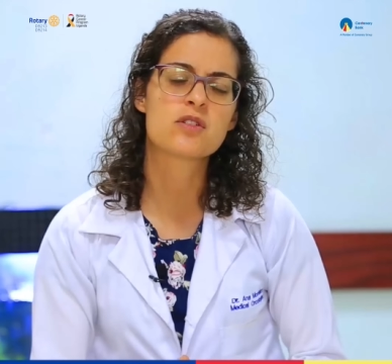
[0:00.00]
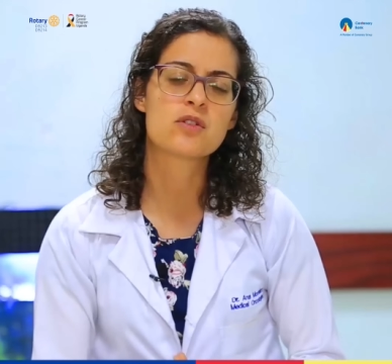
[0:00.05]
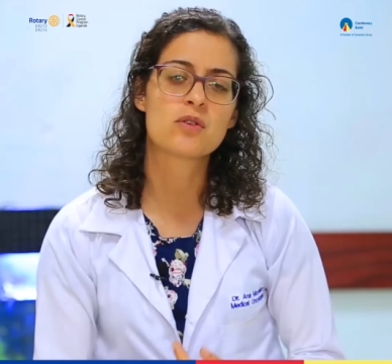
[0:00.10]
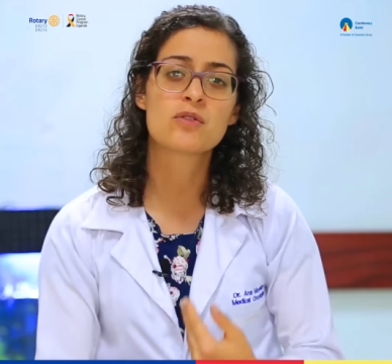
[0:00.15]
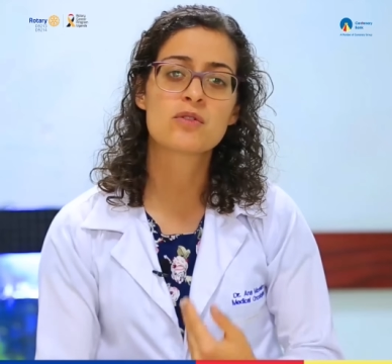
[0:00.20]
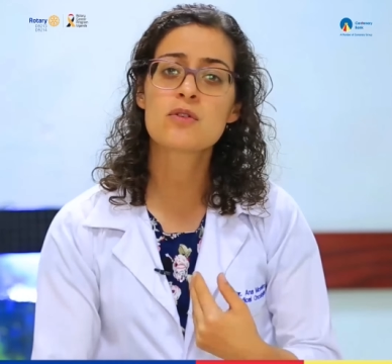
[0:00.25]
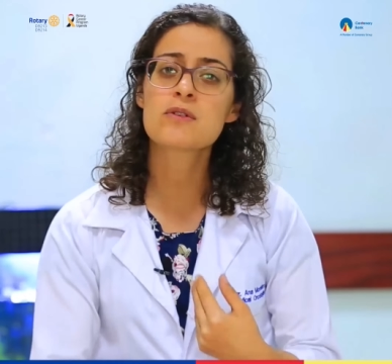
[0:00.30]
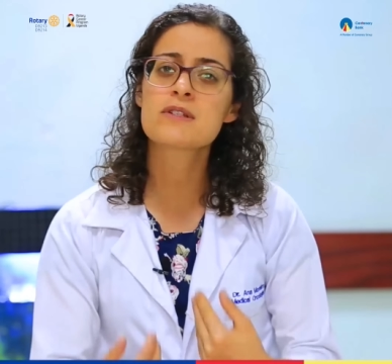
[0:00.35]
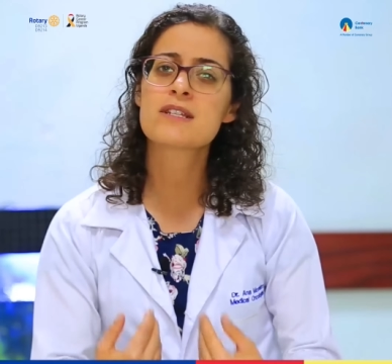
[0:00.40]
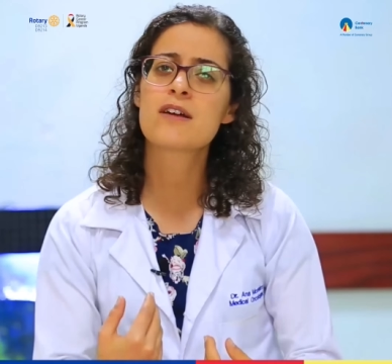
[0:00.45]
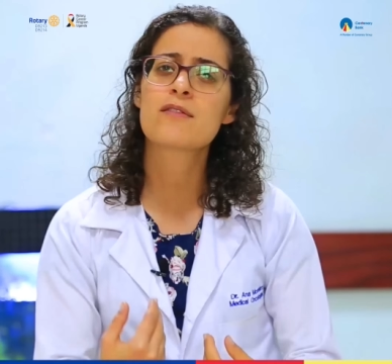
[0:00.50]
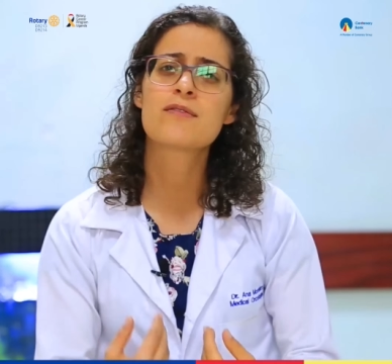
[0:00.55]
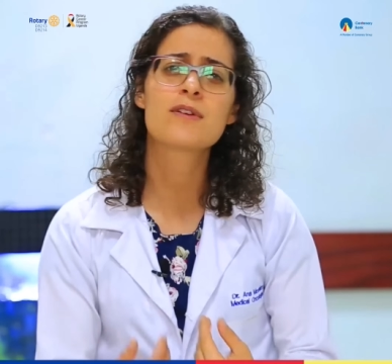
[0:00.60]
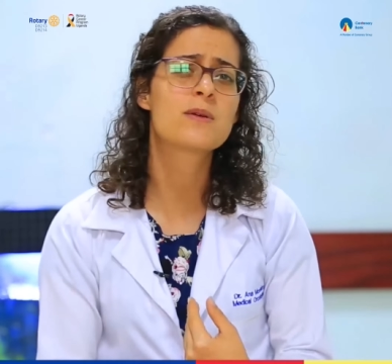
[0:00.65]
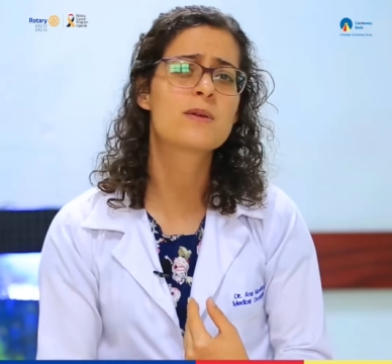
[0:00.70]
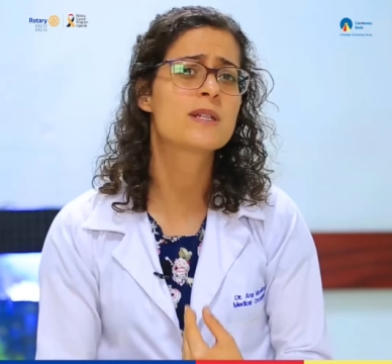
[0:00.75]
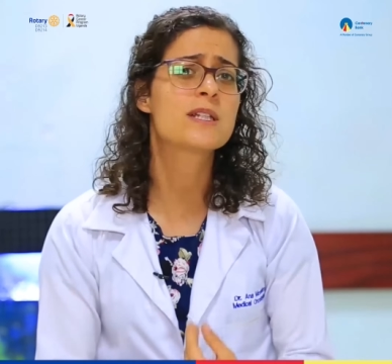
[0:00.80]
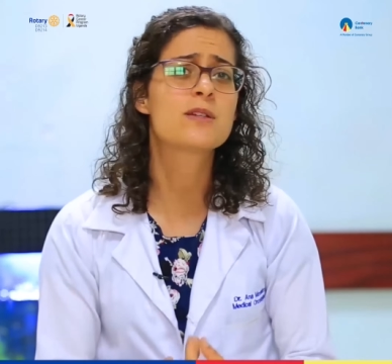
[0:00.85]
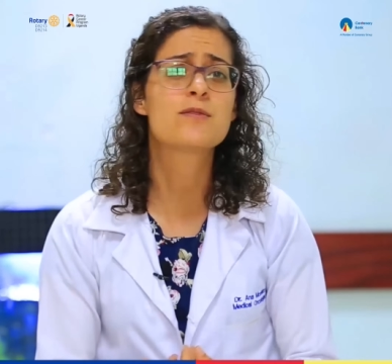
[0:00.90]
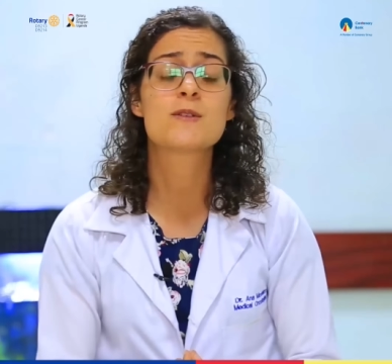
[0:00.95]
So those are
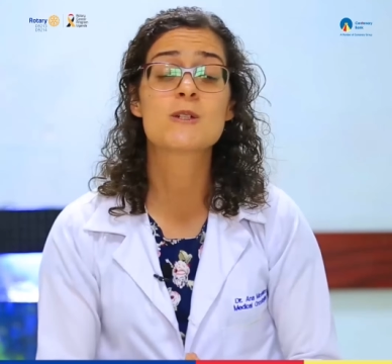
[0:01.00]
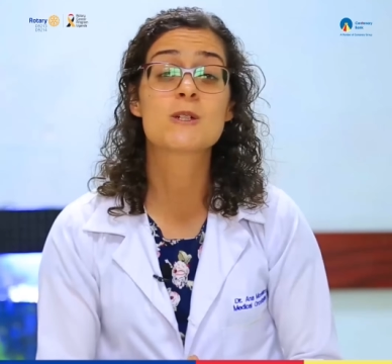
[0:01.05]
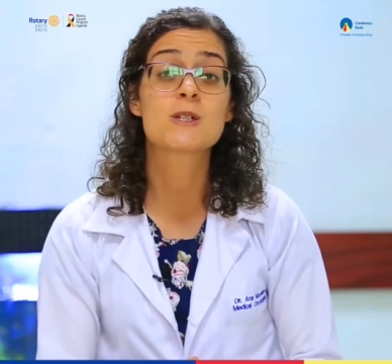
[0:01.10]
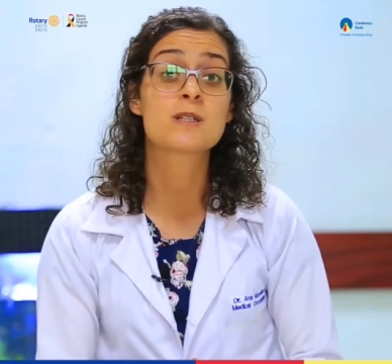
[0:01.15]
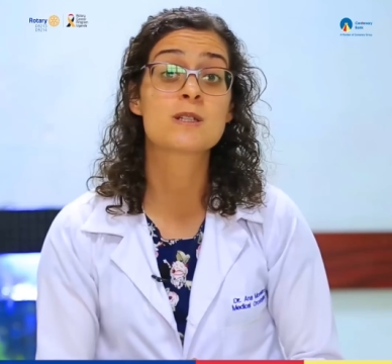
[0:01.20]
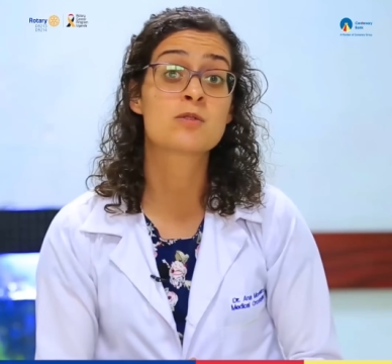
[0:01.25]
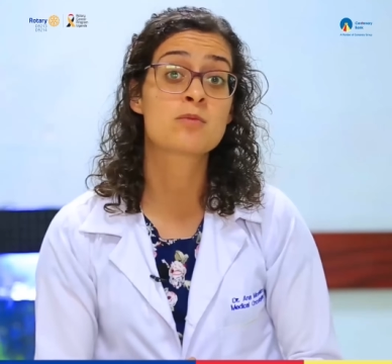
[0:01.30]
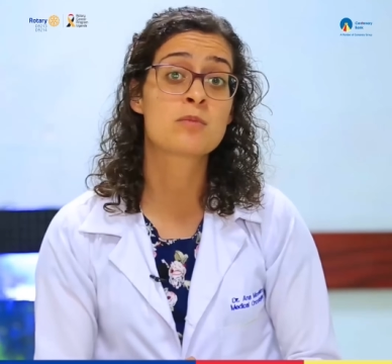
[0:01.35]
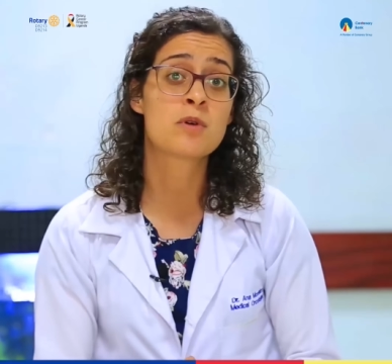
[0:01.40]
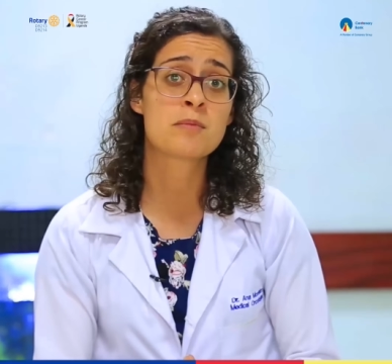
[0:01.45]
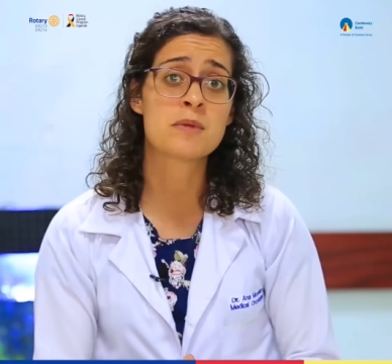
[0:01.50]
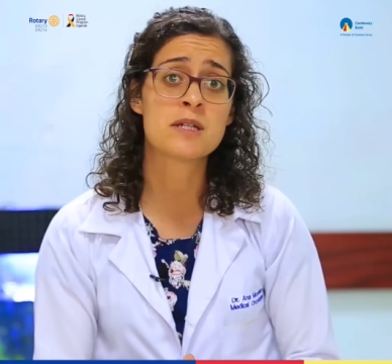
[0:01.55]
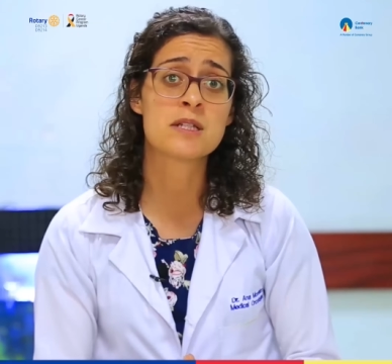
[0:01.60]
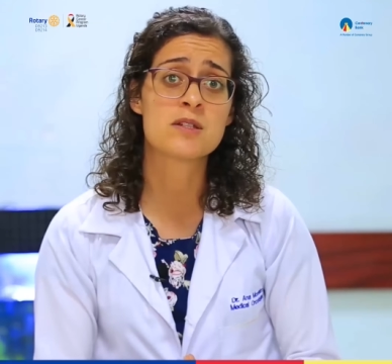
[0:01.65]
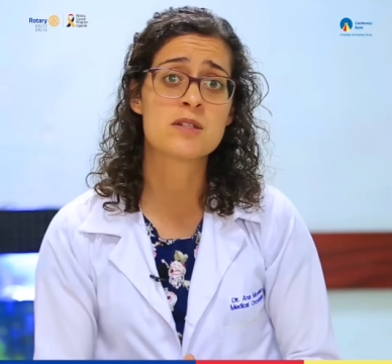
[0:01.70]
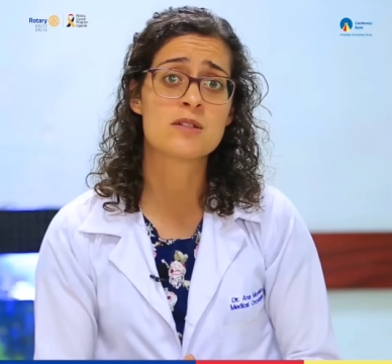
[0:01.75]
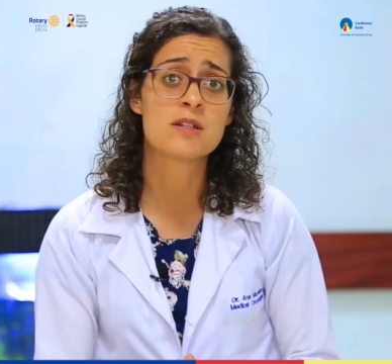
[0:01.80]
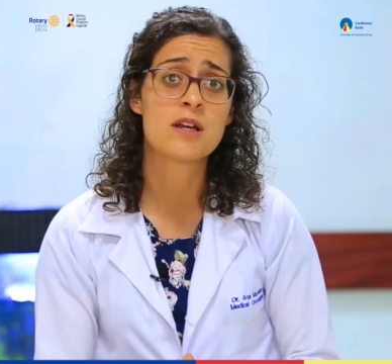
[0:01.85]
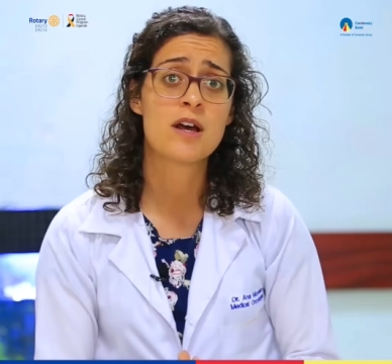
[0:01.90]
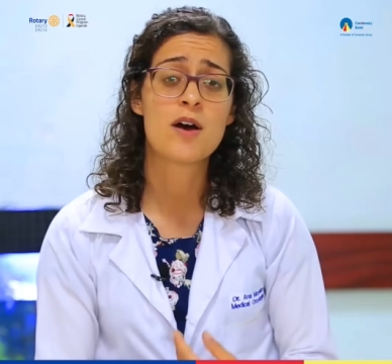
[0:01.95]
very difficult
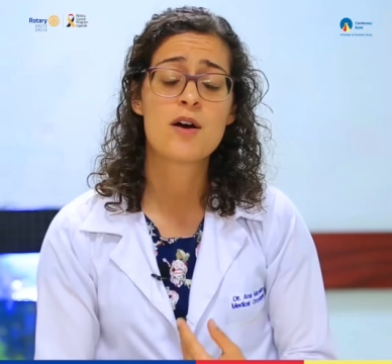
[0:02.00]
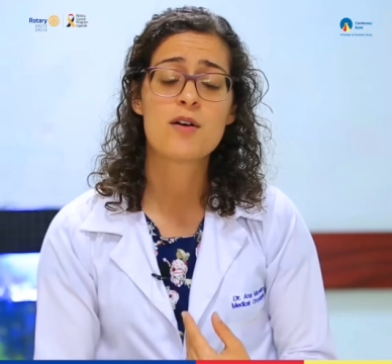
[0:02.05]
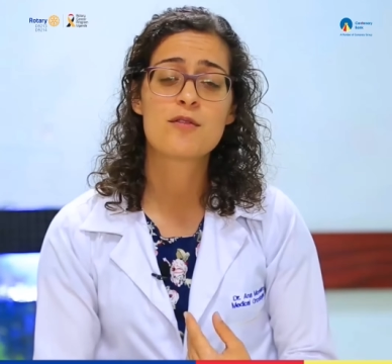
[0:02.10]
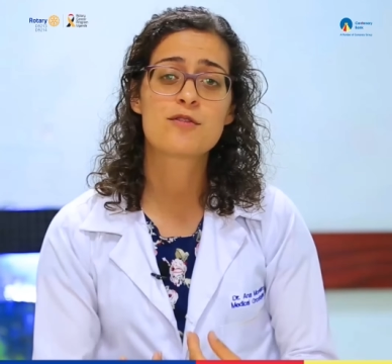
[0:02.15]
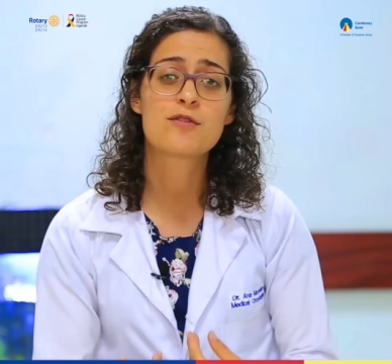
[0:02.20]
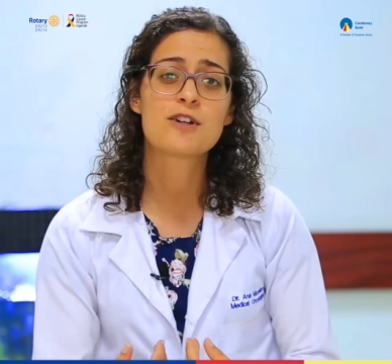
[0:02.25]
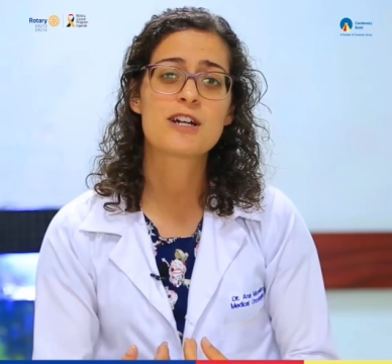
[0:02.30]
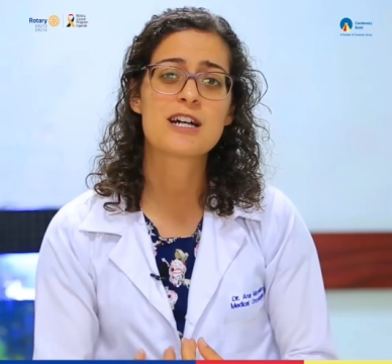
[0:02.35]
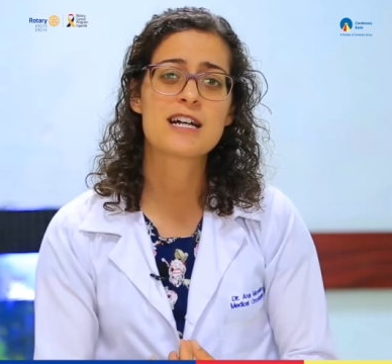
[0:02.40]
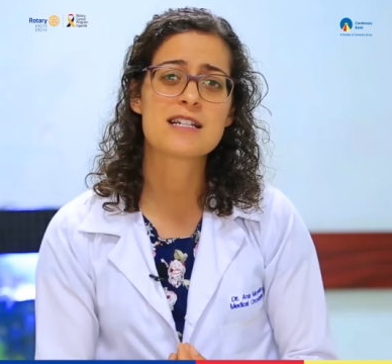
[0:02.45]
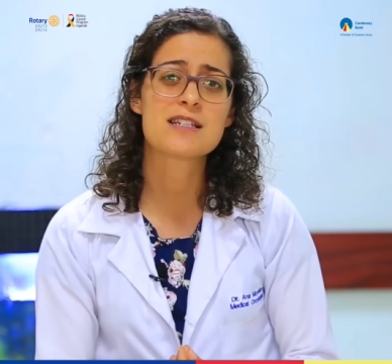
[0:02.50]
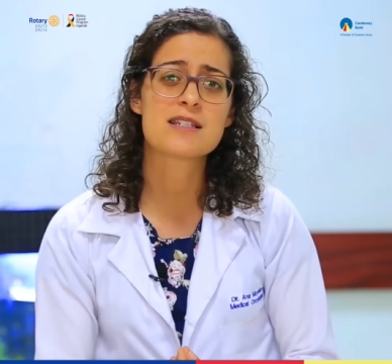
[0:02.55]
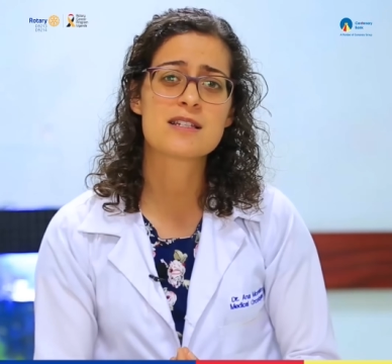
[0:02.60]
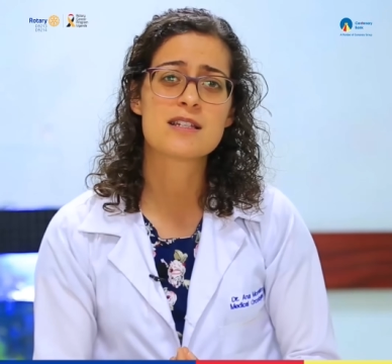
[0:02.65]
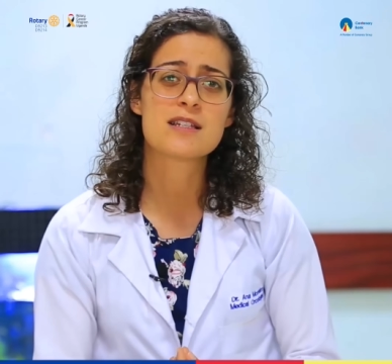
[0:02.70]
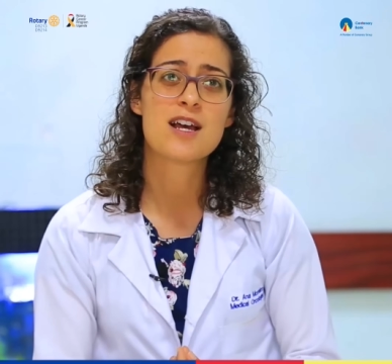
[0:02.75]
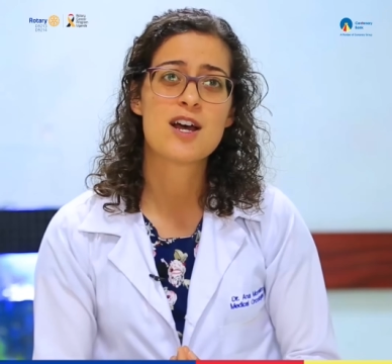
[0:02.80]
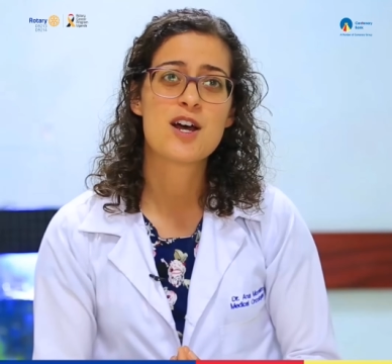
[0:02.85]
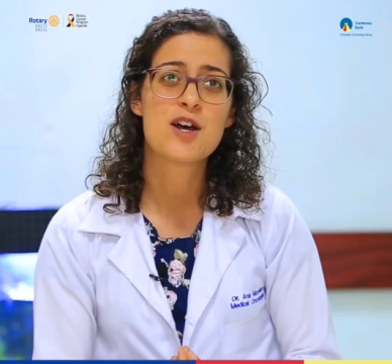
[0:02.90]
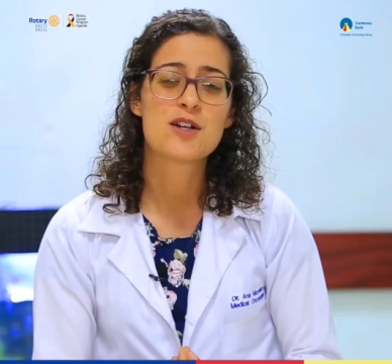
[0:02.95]
moments for us